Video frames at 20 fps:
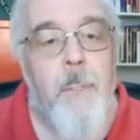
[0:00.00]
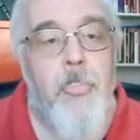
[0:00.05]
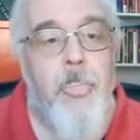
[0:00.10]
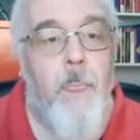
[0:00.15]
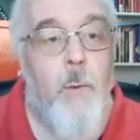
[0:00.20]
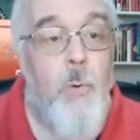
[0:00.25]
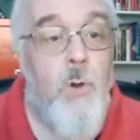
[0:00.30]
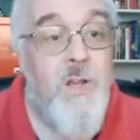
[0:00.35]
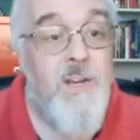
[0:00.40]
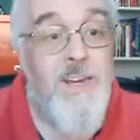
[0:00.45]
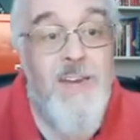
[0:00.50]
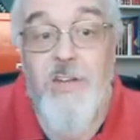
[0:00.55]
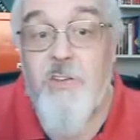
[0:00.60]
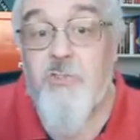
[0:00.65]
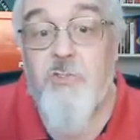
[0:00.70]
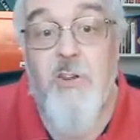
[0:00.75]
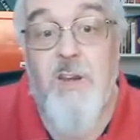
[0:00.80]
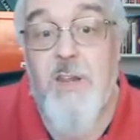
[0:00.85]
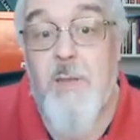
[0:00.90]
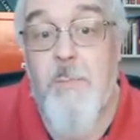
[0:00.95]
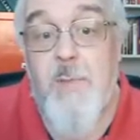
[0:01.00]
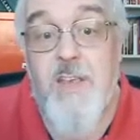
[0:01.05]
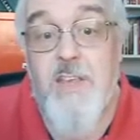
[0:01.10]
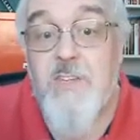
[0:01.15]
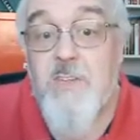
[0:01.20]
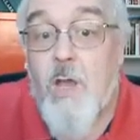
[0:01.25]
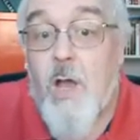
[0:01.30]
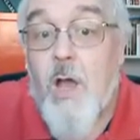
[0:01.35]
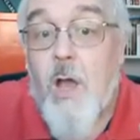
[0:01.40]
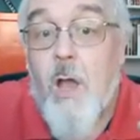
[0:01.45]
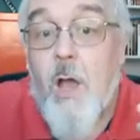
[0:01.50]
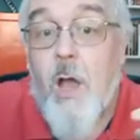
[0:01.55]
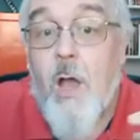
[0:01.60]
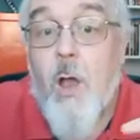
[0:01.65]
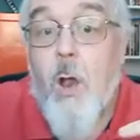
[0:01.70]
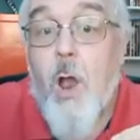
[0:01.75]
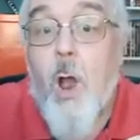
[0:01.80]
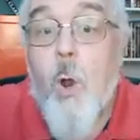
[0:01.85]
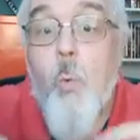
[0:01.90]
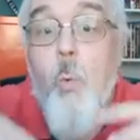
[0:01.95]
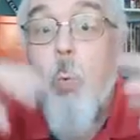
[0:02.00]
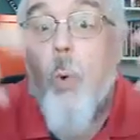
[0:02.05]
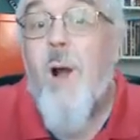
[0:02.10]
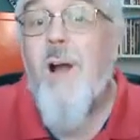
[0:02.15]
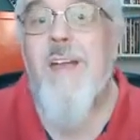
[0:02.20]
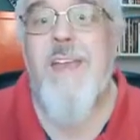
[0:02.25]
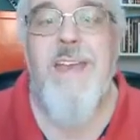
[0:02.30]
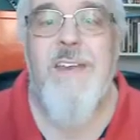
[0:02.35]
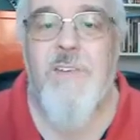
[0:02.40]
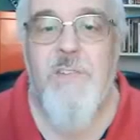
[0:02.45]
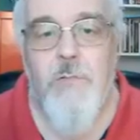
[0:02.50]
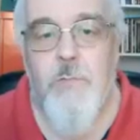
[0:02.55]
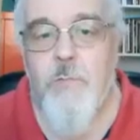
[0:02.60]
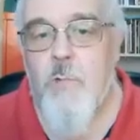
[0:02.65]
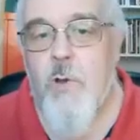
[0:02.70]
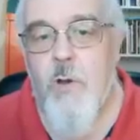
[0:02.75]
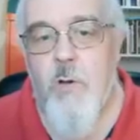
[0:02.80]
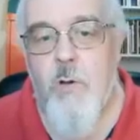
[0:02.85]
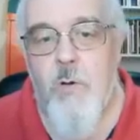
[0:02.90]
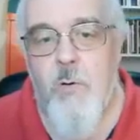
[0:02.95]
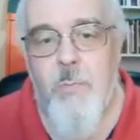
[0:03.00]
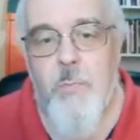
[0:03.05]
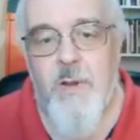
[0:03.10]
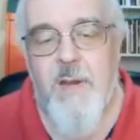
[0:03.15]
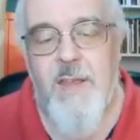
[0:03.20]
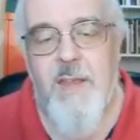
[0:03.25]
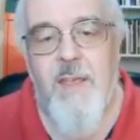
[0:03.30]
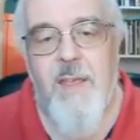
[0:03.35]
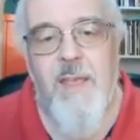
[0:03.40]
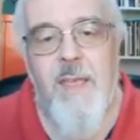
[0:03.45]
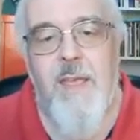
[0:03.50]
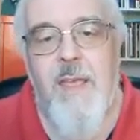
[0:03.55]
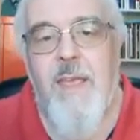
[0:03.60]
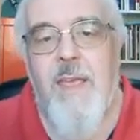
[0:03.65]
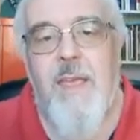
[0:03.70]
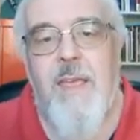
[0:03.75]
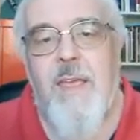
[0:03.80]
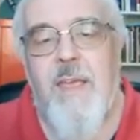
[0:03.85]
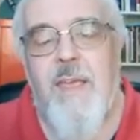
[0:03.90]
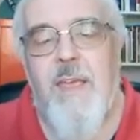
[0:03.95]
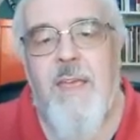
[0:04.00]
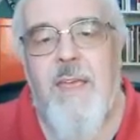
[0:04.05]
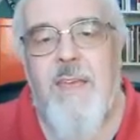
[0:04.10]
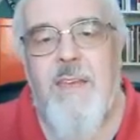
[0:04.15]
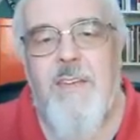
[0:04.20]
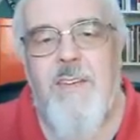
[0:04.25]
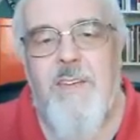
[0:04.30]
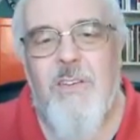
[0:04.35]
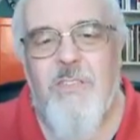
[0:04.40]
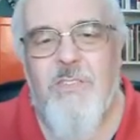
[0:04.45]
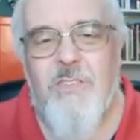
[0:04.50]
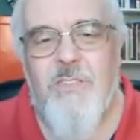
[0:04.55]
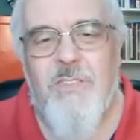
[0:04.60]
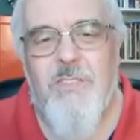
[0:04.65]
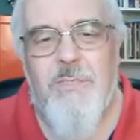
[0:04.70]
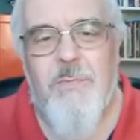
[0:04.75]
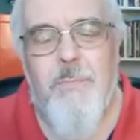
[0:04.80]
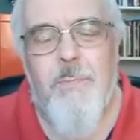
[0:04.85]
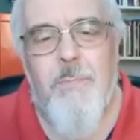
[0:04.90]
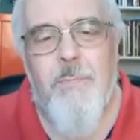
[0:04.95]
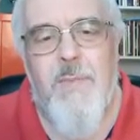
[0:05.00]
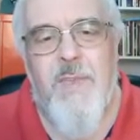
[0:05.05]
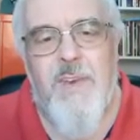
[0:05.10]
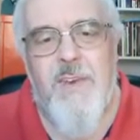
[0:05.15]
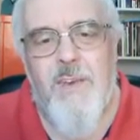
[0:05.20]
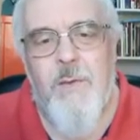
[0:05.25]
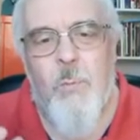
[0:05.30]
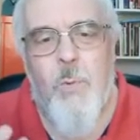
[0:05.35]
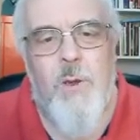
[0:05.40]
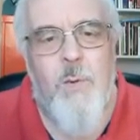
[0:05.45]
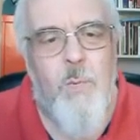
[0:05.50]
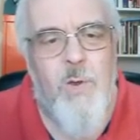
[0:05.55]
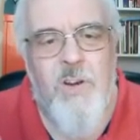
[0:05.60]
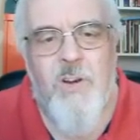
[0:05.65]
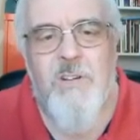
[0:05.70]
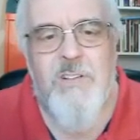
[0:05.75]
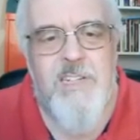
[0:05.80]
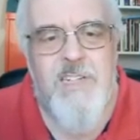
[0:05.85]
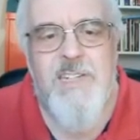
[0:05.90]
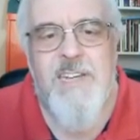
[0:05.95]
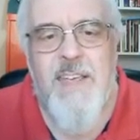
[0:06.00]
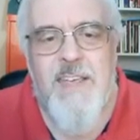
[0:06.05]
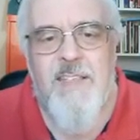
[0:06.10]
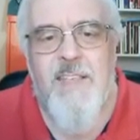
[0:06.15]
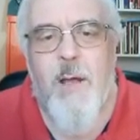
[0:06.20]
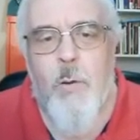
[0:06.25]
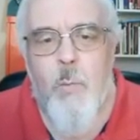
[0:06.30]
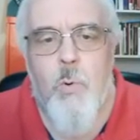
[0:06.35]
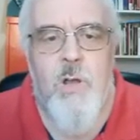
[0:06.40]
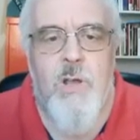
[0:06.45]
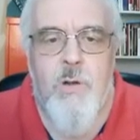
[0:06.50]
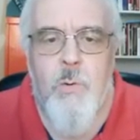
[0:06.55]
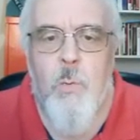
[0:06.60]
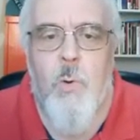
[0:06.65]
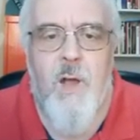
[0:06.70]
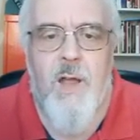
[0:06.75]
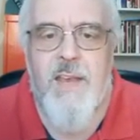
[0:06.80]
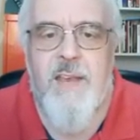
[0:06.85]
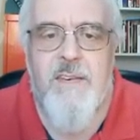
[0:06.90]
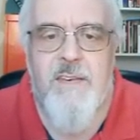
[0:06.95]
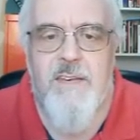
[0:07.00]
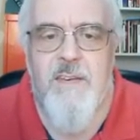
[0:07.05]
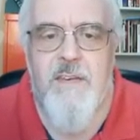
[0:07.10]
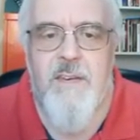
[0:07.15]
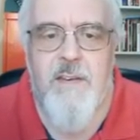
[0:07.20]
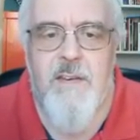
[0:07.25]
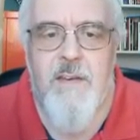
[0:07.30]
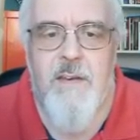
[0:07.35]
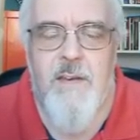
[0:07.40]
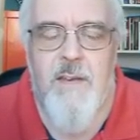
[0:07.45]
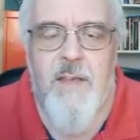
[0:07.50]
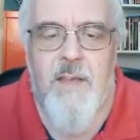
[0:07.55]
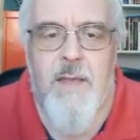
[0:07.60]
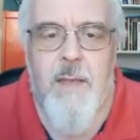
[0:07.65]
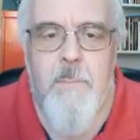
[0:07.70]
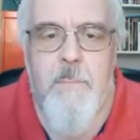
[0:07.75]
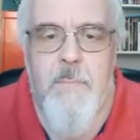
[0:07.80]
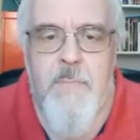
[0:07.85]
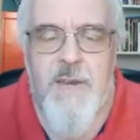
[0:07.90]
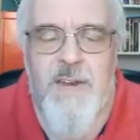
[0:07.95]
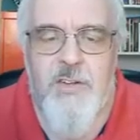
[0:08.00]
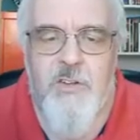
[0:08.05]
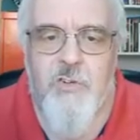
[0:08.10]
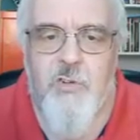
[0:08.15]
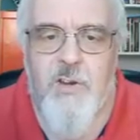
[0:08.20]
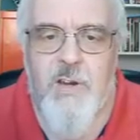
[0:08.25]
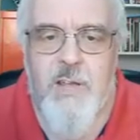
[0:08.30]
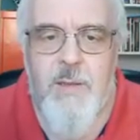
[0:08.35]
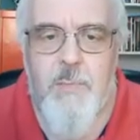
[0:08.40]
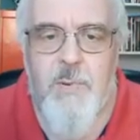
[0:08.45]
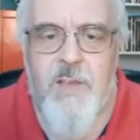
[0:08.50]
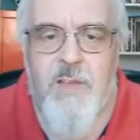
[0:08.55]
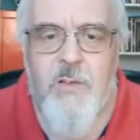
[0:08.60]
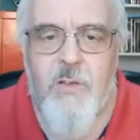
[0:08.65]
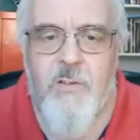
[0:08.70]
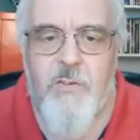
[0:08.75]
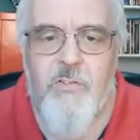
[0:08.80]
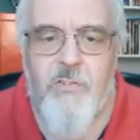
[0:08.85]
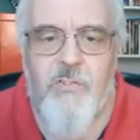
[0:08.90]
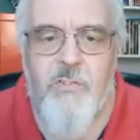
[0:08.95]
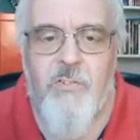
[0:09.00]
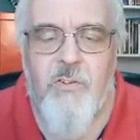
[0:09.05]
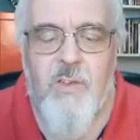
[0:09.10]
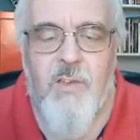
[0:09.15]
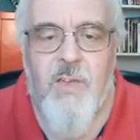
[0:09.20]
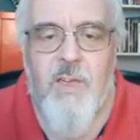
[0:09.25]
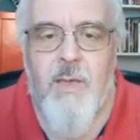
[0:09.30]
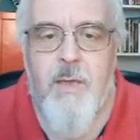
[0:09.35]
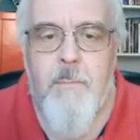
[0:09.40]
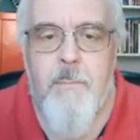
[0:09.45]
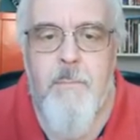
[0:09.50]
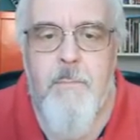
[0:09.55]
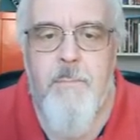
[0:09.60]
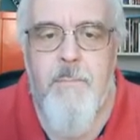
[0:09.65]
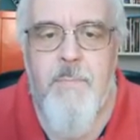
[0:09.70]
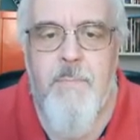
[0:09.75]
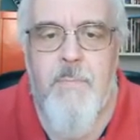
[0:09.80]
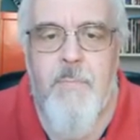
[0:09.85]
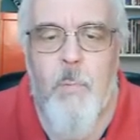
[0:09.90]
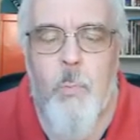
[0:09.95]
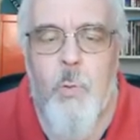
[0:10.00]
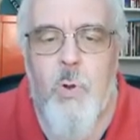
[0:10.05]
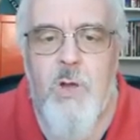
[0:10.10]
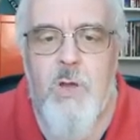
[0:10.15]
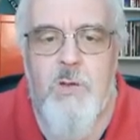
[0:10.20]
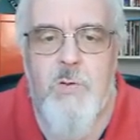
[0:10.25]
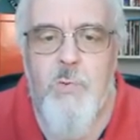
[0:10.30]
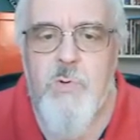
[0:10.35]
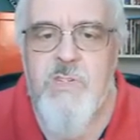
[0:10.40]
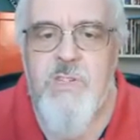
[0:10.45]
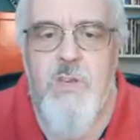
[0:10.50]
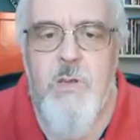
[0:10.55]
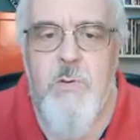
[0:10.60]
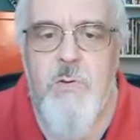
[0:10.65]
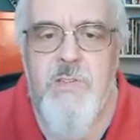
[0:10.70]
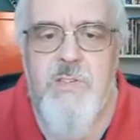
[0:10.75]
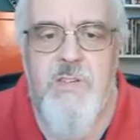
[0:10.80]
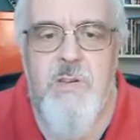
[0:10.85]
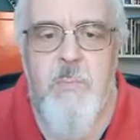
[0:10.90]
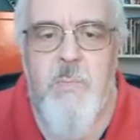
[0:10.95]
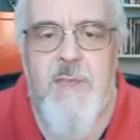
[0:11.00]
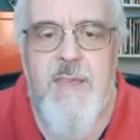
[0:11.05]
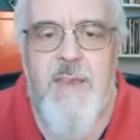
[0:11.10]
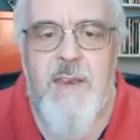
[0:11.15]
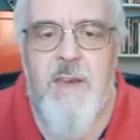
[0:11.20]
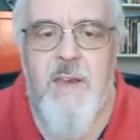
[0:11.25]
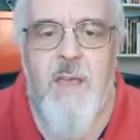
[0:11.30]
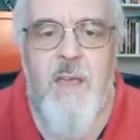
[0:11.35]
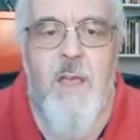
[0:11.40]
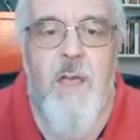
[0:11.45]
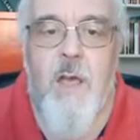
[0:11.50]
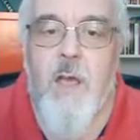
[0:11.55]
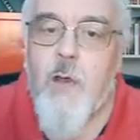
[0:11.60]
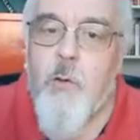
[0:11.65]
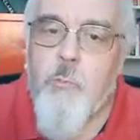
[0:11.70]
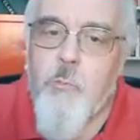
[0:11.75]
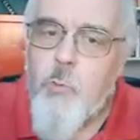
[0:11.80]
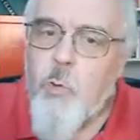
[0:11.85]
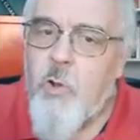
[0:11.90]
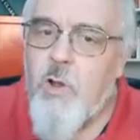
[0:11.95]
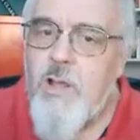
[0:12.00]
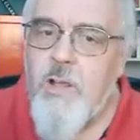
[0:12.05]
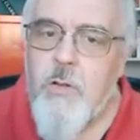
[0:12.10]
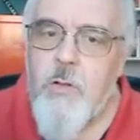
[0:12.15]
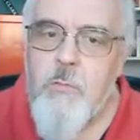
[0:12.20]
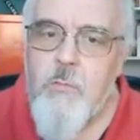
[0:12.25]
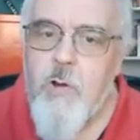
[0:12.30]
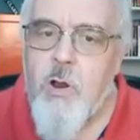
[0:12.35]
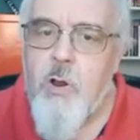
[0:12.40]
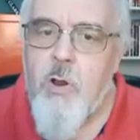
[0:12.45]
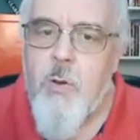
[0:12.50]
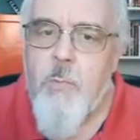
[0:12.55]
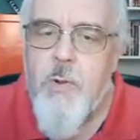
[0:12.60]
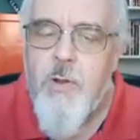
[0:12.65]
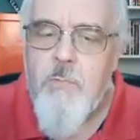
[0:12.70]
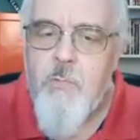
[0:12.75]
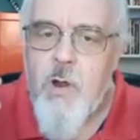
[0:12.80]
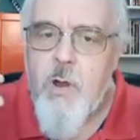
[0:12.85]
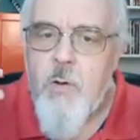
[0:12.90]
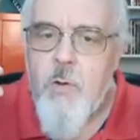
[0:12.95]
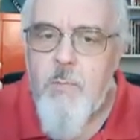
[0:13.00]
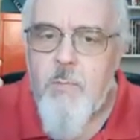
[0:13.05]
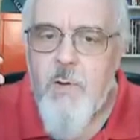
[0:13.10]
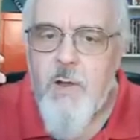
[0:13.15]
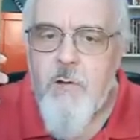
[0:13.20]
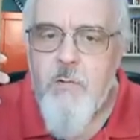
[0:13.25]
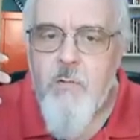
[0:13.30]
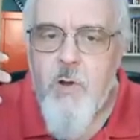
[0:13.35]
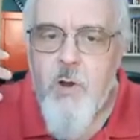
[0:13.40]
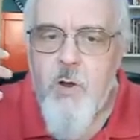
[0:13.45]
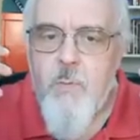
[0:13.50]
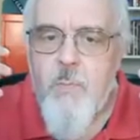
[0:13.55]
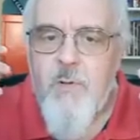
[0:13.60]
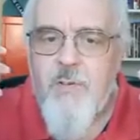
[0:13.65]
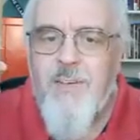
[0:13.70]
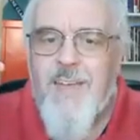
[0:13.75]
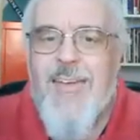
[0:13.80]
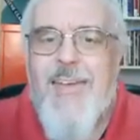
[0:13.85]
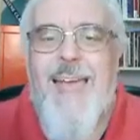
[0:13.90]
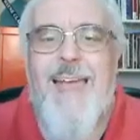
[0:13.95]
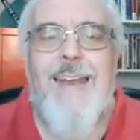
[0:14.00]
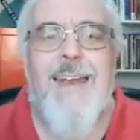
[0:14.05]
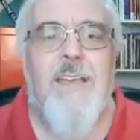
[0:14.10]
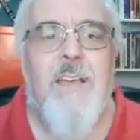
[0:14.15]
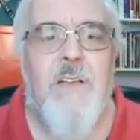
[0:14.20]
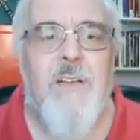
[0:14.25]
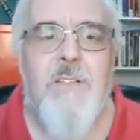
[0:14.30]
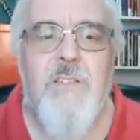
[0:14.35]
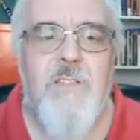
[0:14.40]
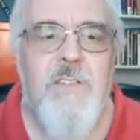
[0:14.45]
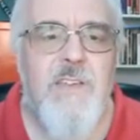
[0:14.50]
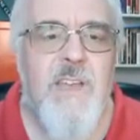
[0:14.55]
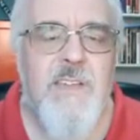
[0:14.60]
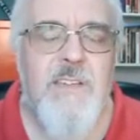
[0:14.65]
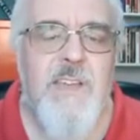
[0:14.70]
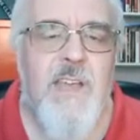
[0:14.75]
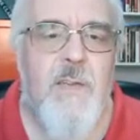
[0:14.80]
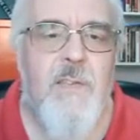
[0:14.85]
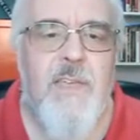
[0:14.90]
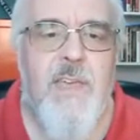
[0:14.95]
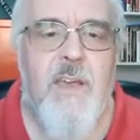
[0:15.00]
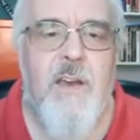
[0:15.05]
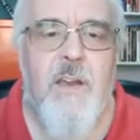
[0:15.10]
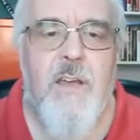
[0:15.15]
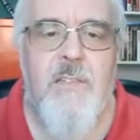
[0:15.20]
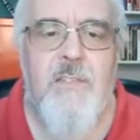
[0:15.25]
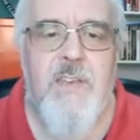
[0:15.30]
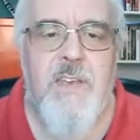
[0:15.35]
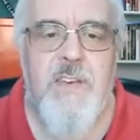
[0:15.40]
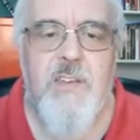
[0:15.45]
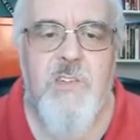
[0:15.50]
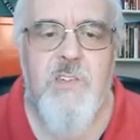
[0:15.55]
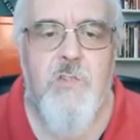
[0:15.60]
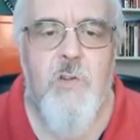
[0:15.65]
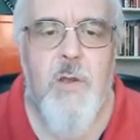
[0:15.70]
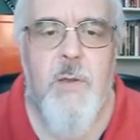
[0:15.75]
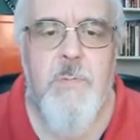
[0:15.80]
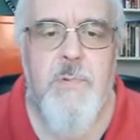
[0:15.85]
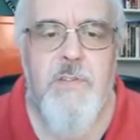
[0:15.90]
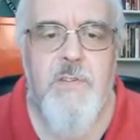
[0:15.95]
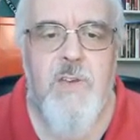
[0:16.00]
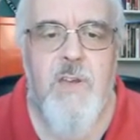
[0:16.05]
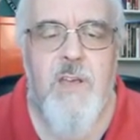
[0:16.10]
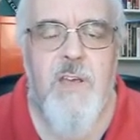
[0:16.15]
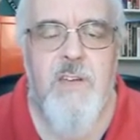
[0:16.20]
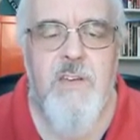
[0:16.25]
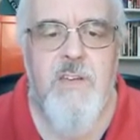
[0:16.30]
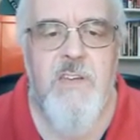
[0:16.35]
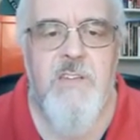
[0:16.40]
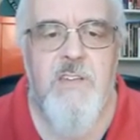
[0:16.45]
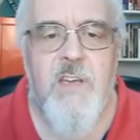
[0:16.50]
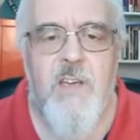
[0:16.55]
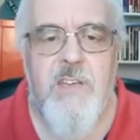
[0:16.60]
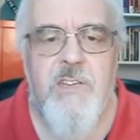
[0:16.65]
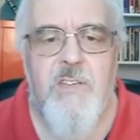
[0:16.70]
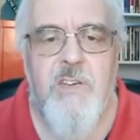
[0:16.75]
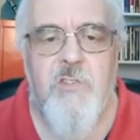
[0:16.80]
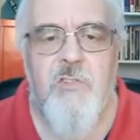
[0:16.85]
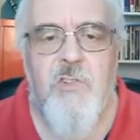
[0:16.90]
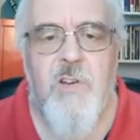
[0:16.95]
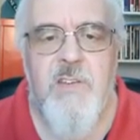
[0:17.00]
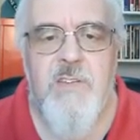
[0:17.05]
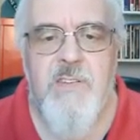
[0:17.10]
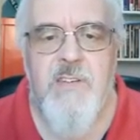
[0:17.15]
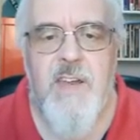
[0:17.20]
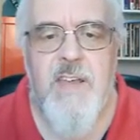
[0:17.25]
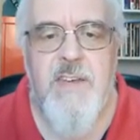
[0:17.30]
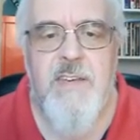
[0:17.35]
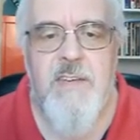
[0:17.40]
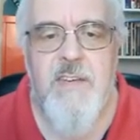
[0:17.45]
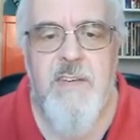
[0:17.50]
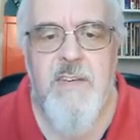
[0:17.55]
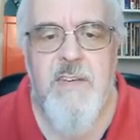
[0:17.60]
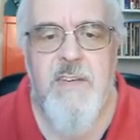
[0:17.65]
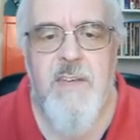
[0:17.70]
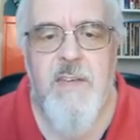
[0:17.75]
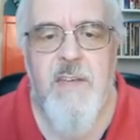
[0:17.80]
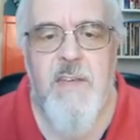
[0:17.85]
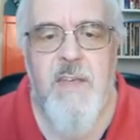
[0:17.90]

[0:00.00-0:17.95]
The word literally means a, a, a white robe, but it, it, it doesn't it, we're not to take that word white um, literally because um, the word was used to mean a royal robe, a robe, a robe of elegance. That's how the NIV describes decides to translate it.